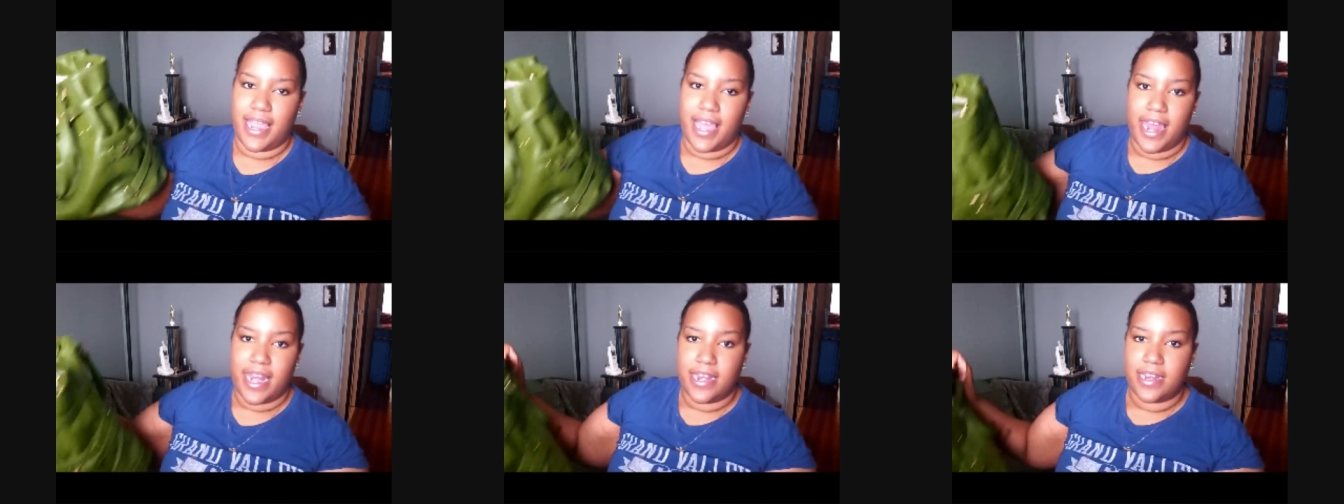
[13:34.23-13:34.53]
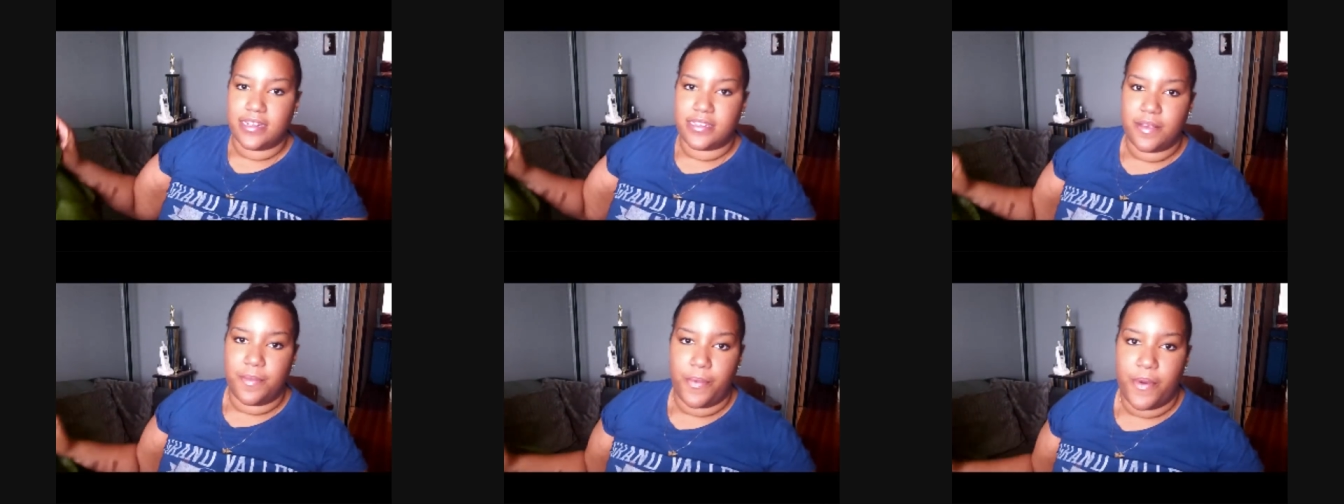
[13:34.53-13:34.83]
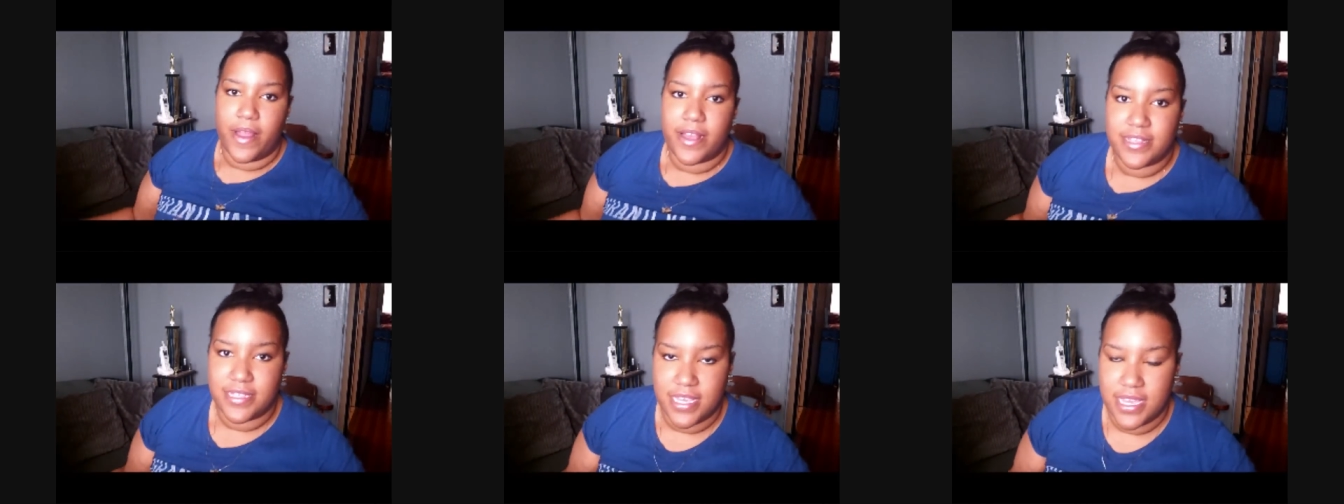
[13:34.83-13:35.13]
I got it as a
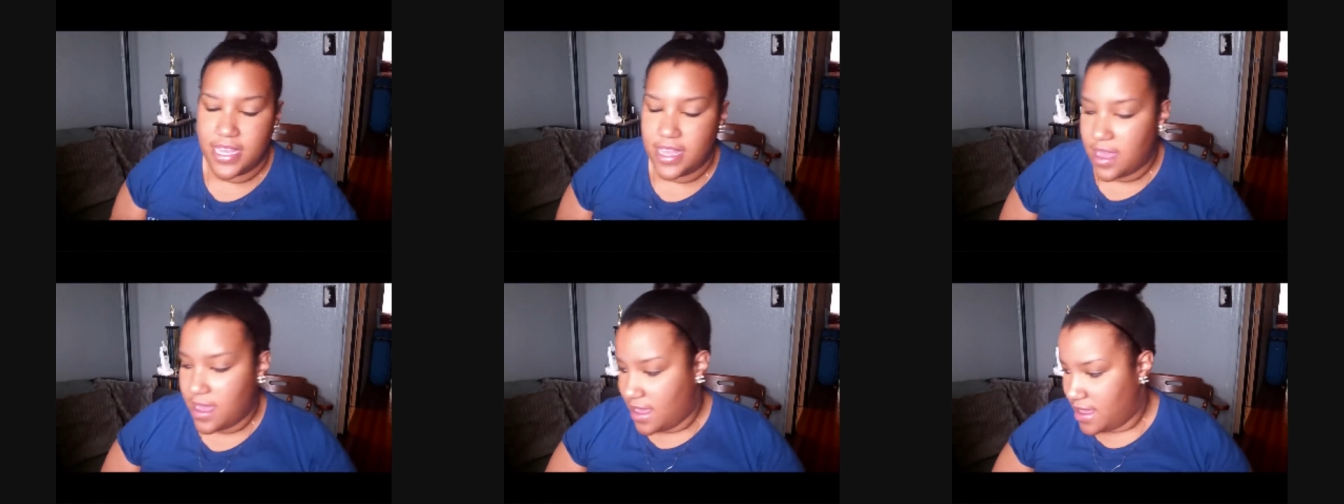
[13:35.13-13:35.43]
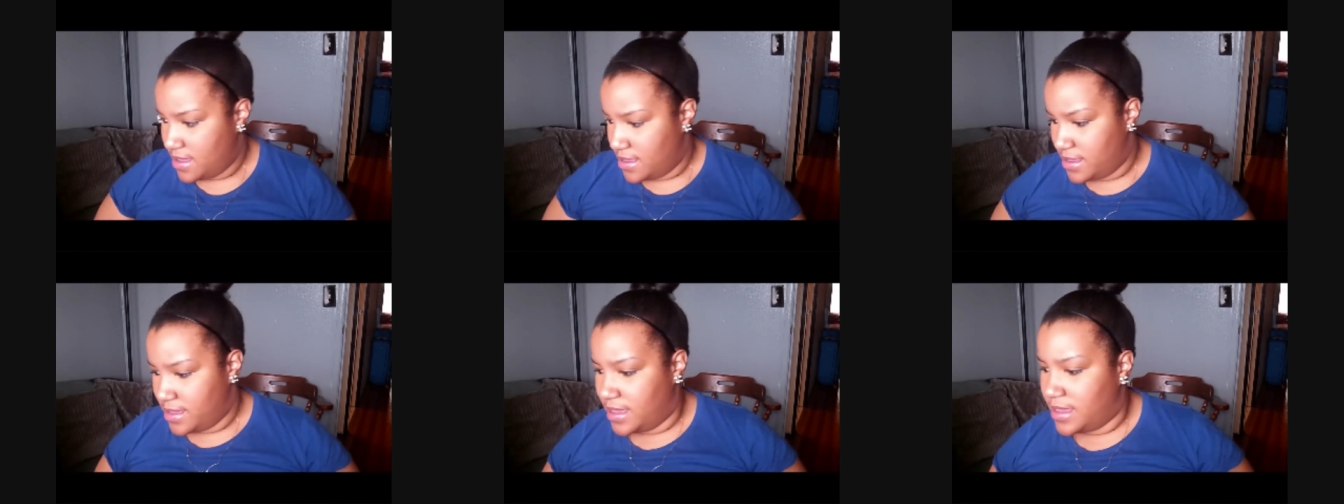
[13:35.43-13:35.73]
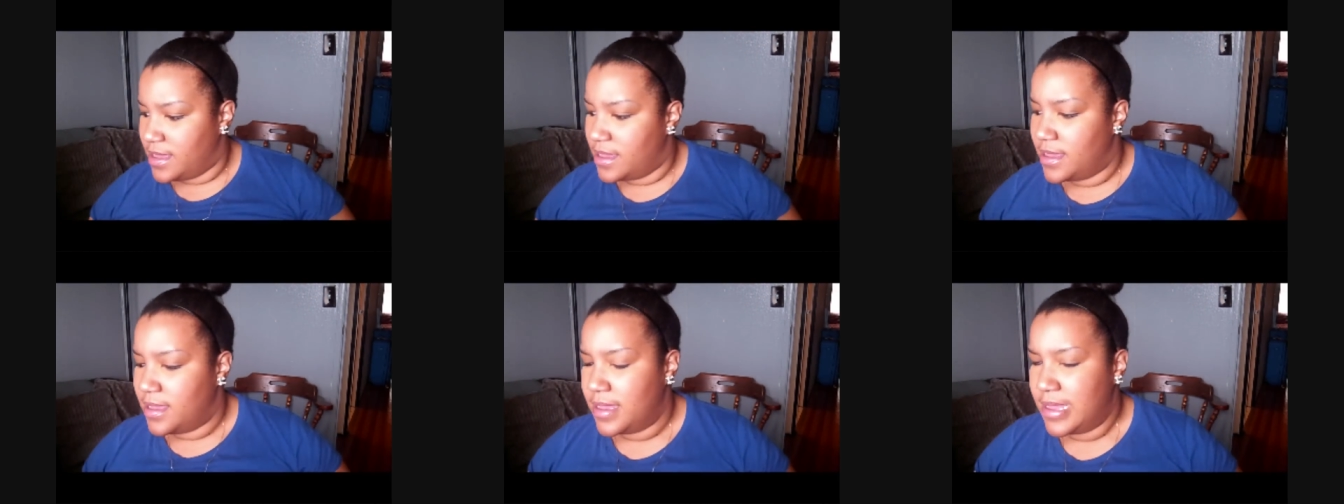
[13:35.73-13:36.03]
present uh,
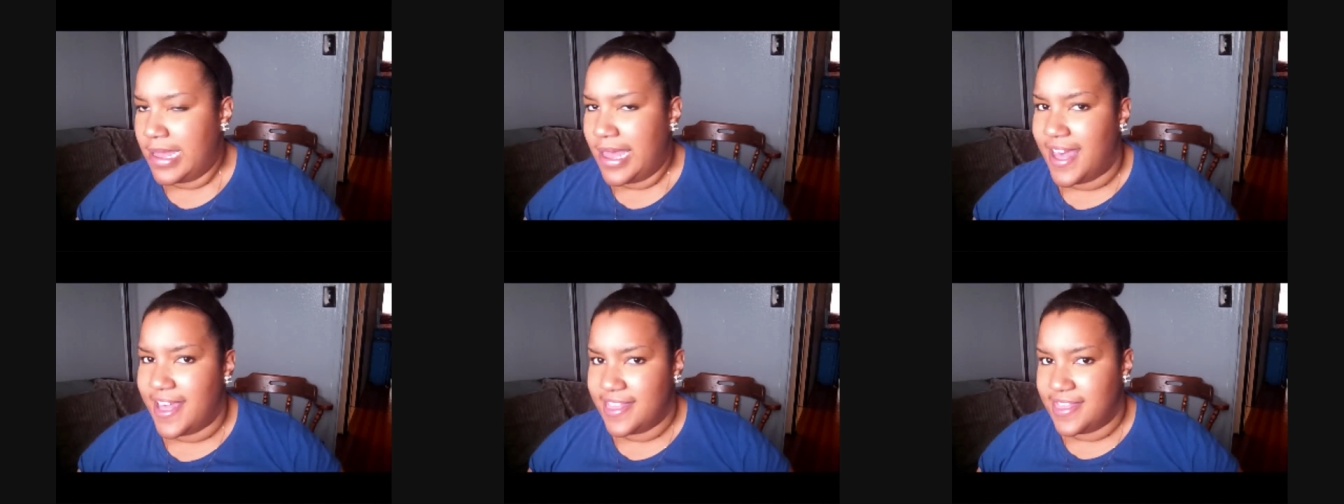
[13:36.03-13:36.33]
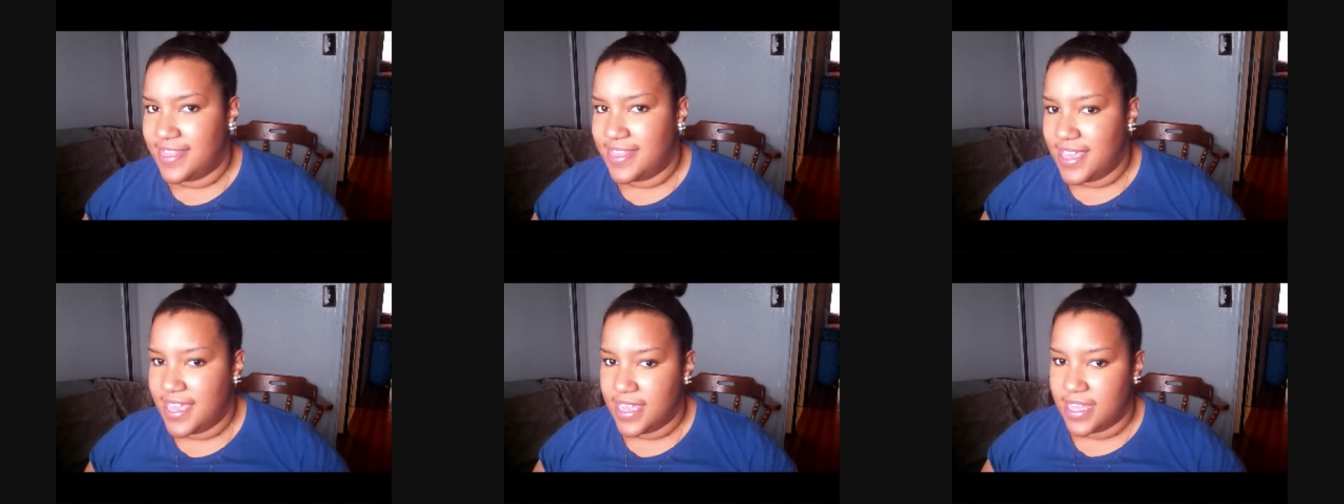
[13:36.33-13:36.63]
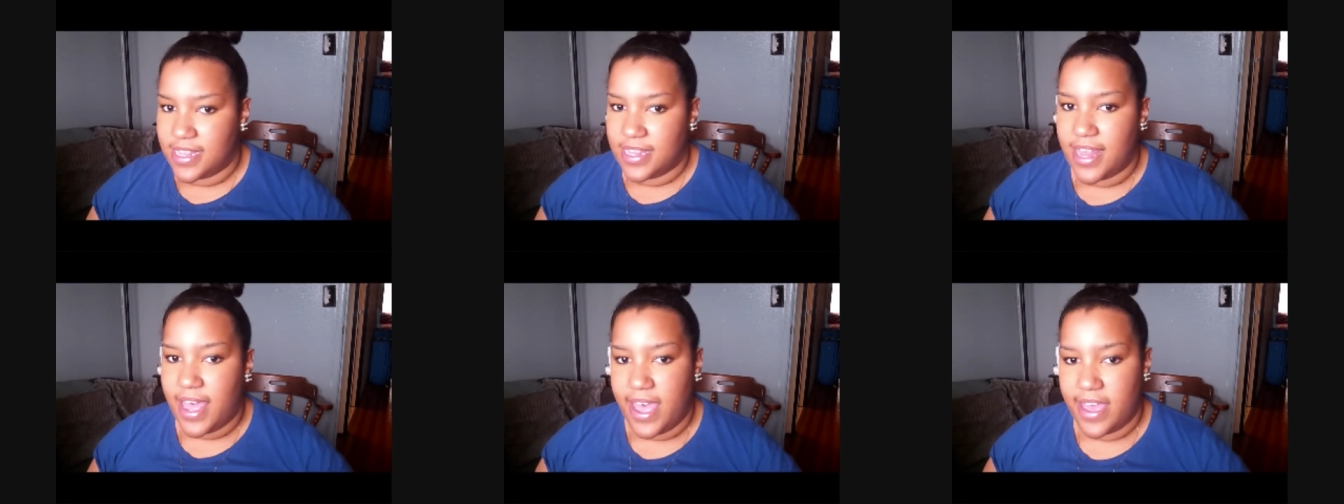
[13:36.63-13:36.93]
I
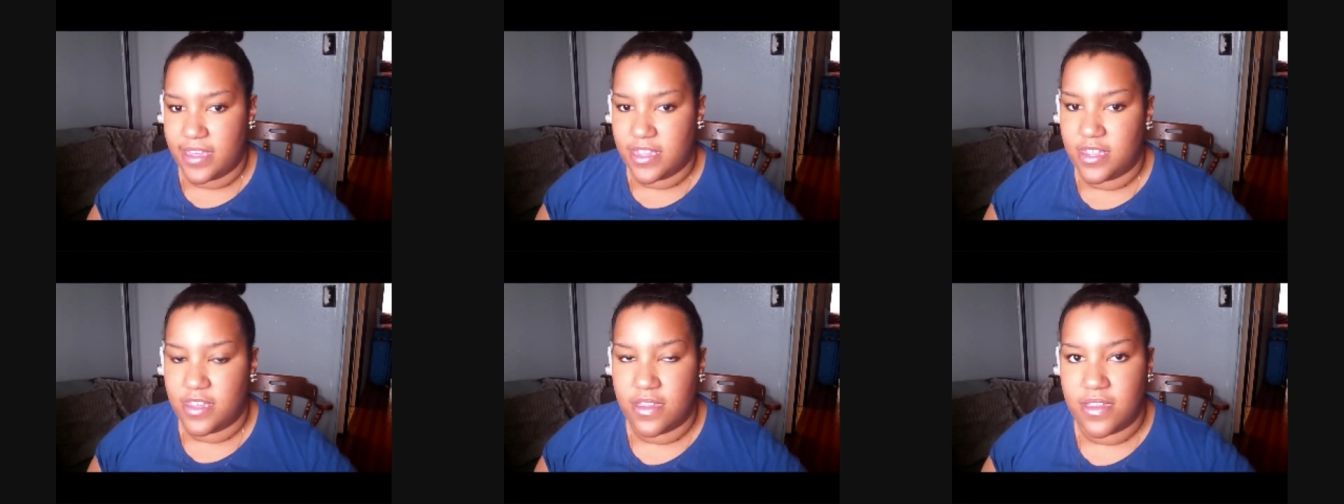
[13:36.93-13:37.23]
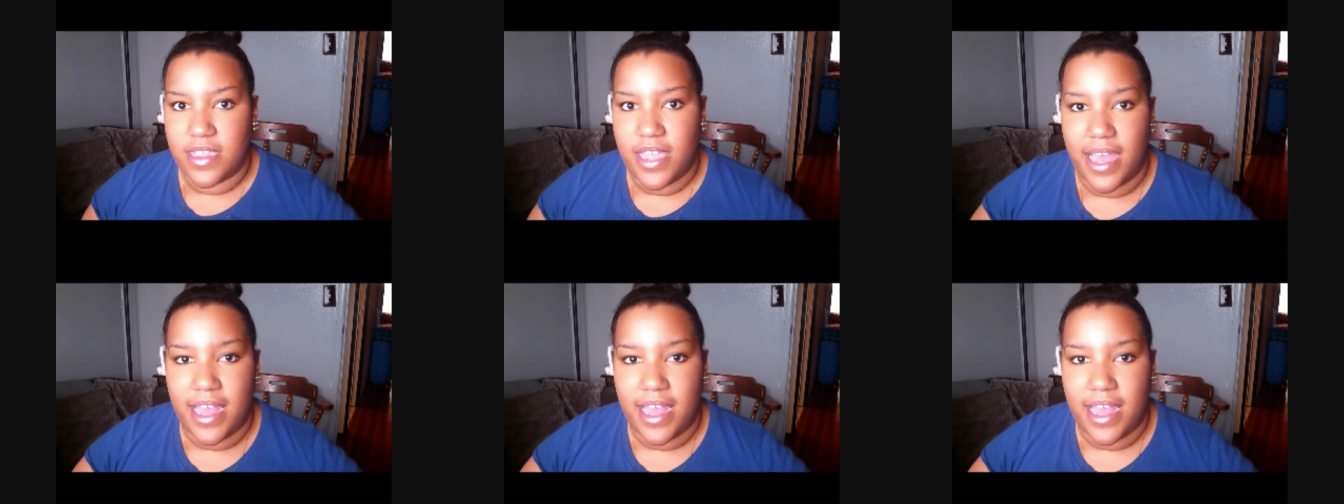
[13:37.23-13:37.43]
think last year.